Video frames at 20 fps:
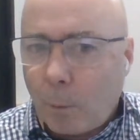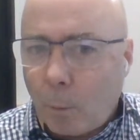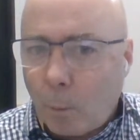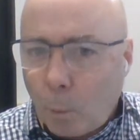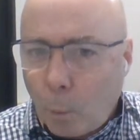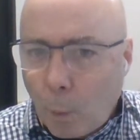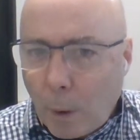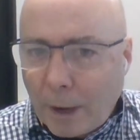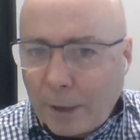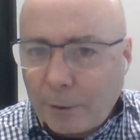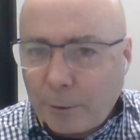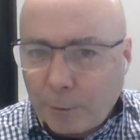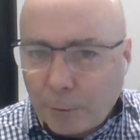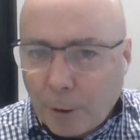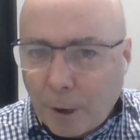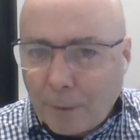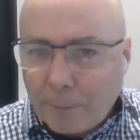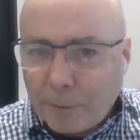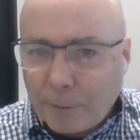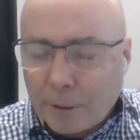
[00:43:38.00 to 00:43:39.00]
one
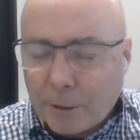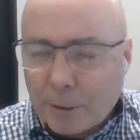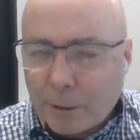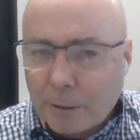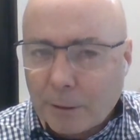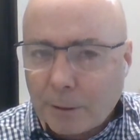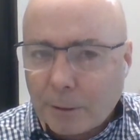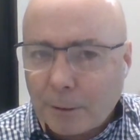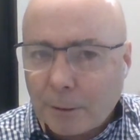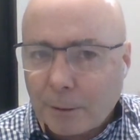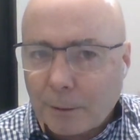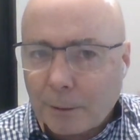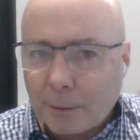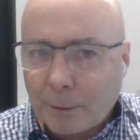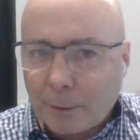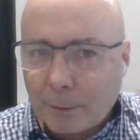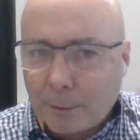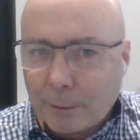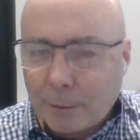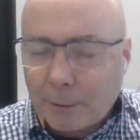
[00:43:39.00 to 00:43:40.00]
driverless
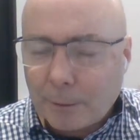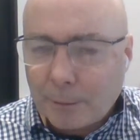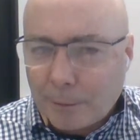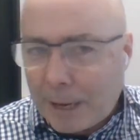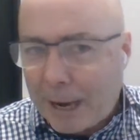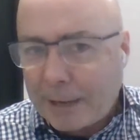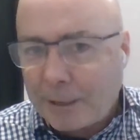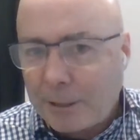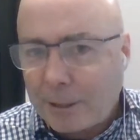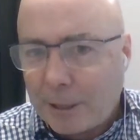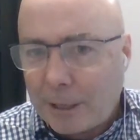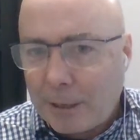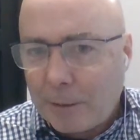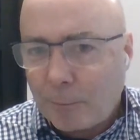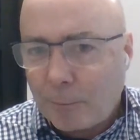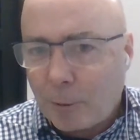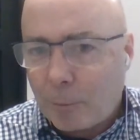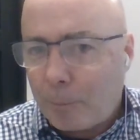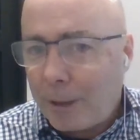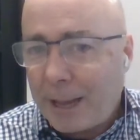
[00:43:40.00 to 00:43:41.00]

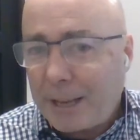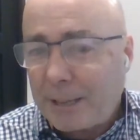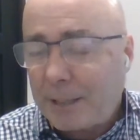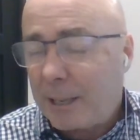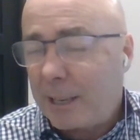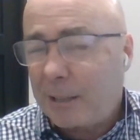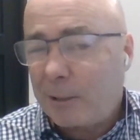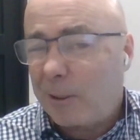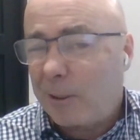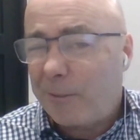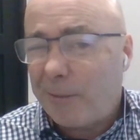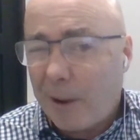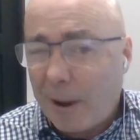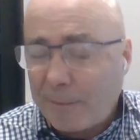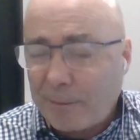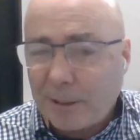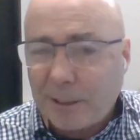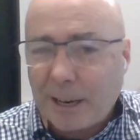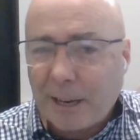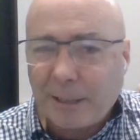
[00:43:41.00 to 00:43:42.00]
taxi replacing sort of
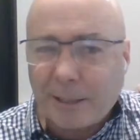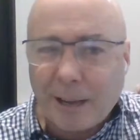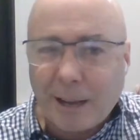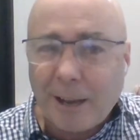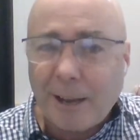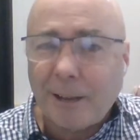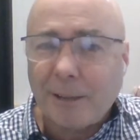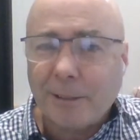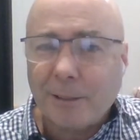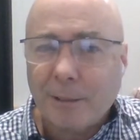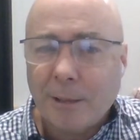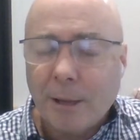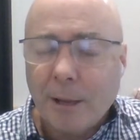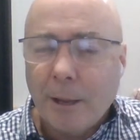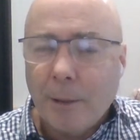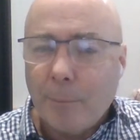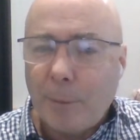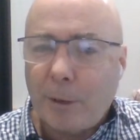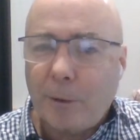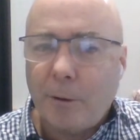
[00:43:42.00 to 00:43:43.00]
5 to 10 cars,
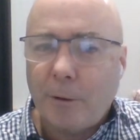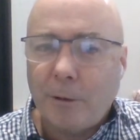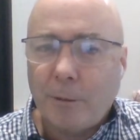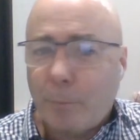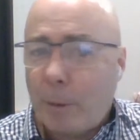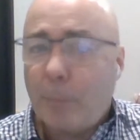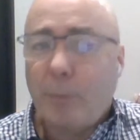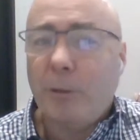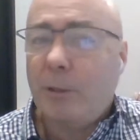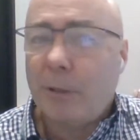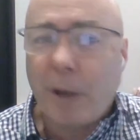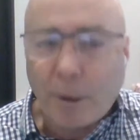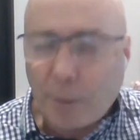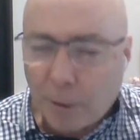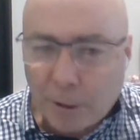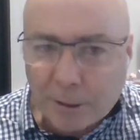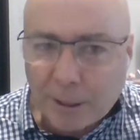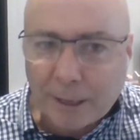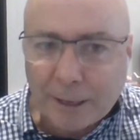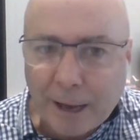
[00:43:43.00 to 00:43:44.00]
because people just don't
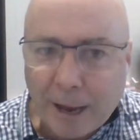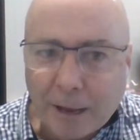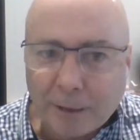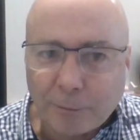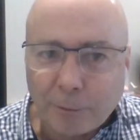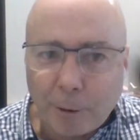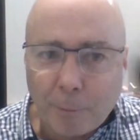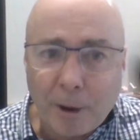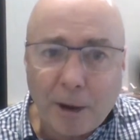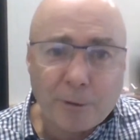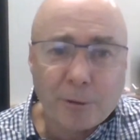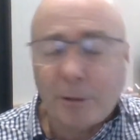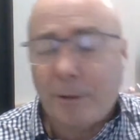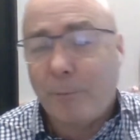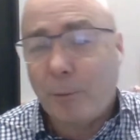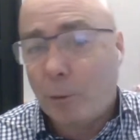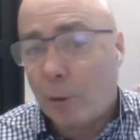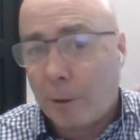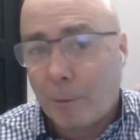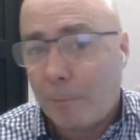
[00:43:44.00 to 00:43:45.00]
use their cars very much. And
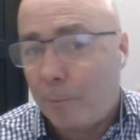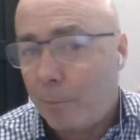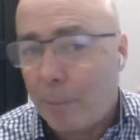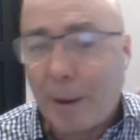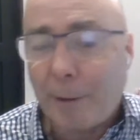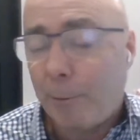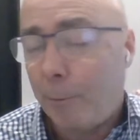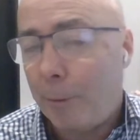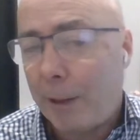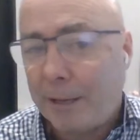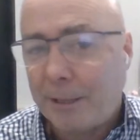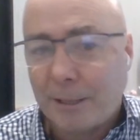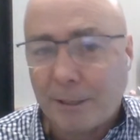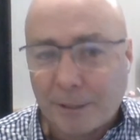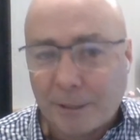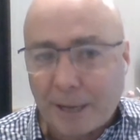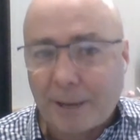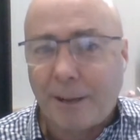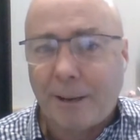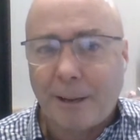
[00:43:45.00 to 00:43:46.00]
if we're talking about replacing
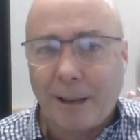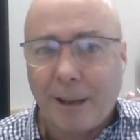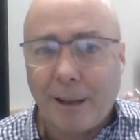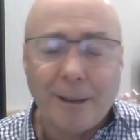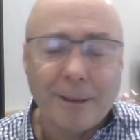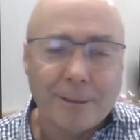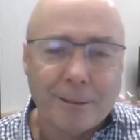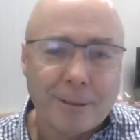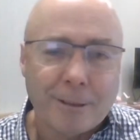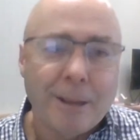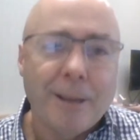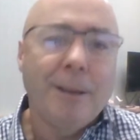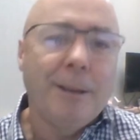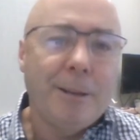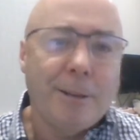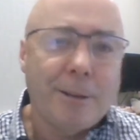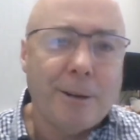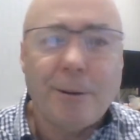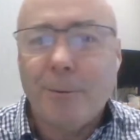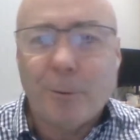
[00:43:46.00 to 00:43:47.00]
second cars,
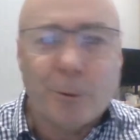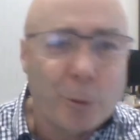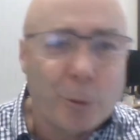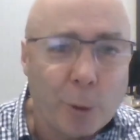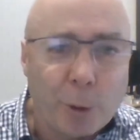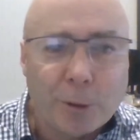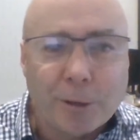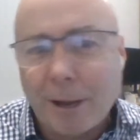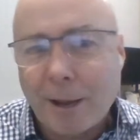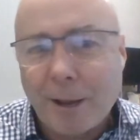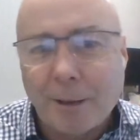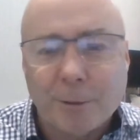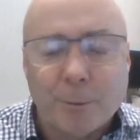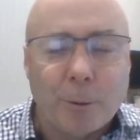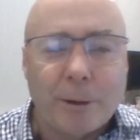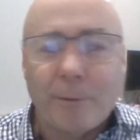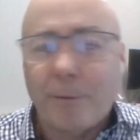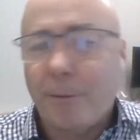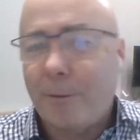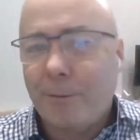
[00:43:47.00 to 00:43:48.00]
or third cars or
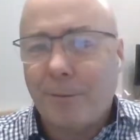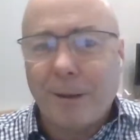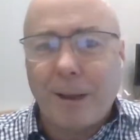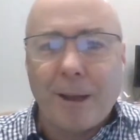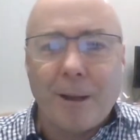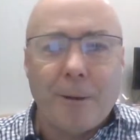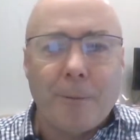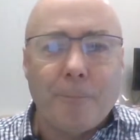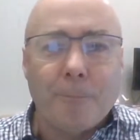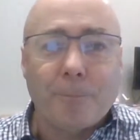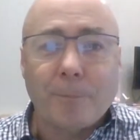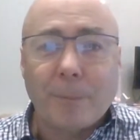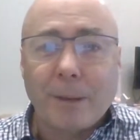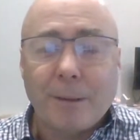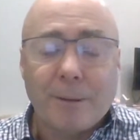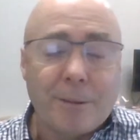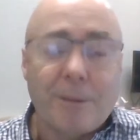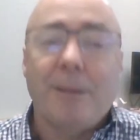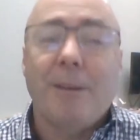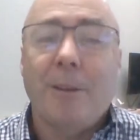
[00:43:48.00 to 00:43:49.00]
whatever,
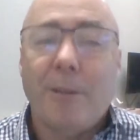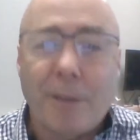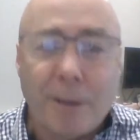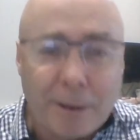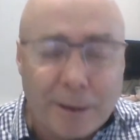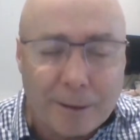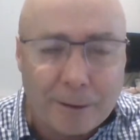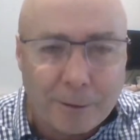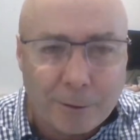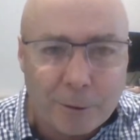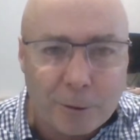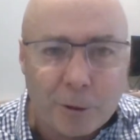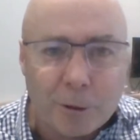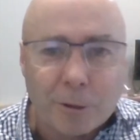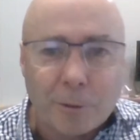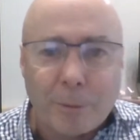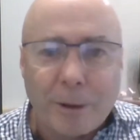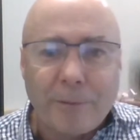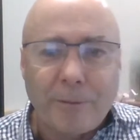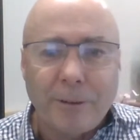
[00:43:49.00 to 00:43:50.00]
they
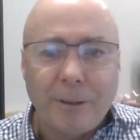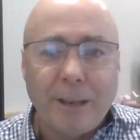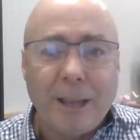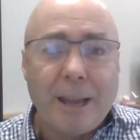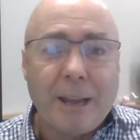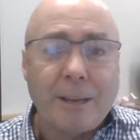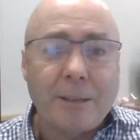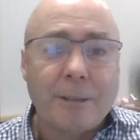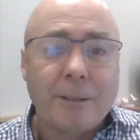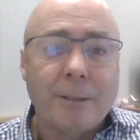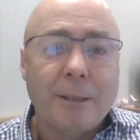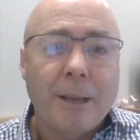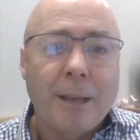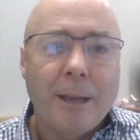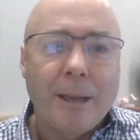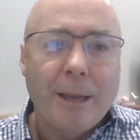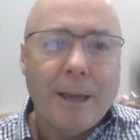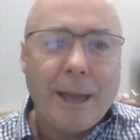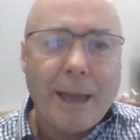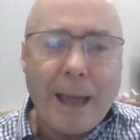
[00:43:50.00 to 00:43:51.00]
use them even less.
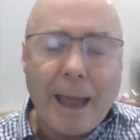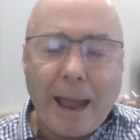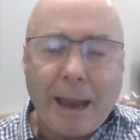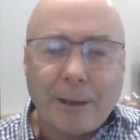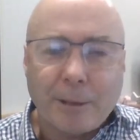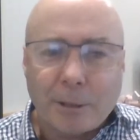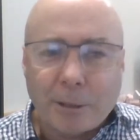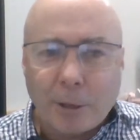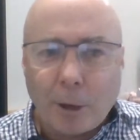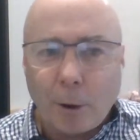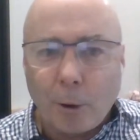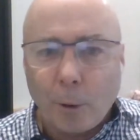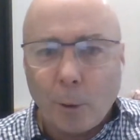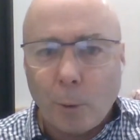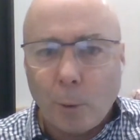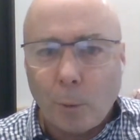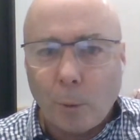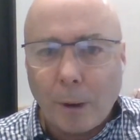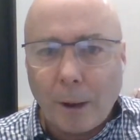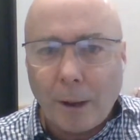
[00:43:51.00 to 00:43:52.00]
And
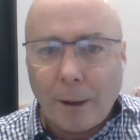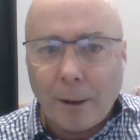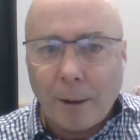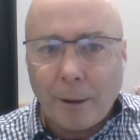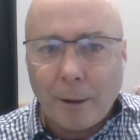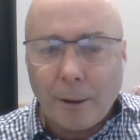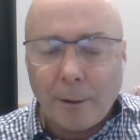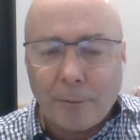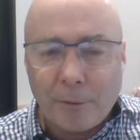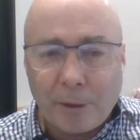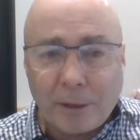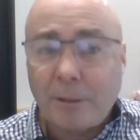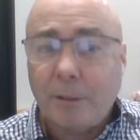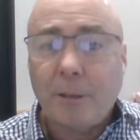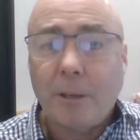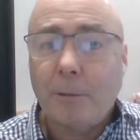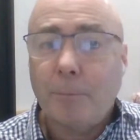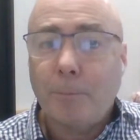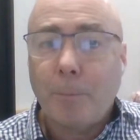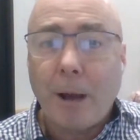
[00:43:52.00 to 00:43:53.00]
so there's
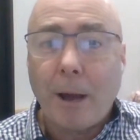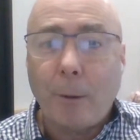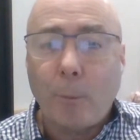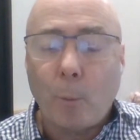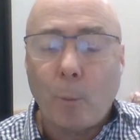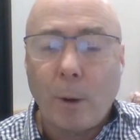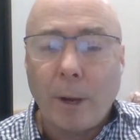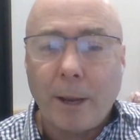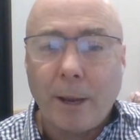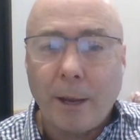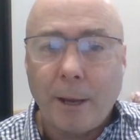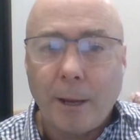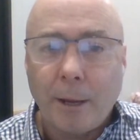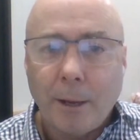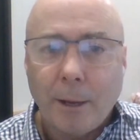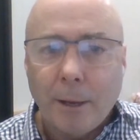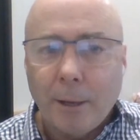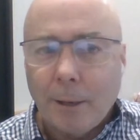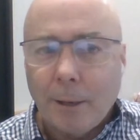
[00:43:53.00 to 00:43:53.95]
this part where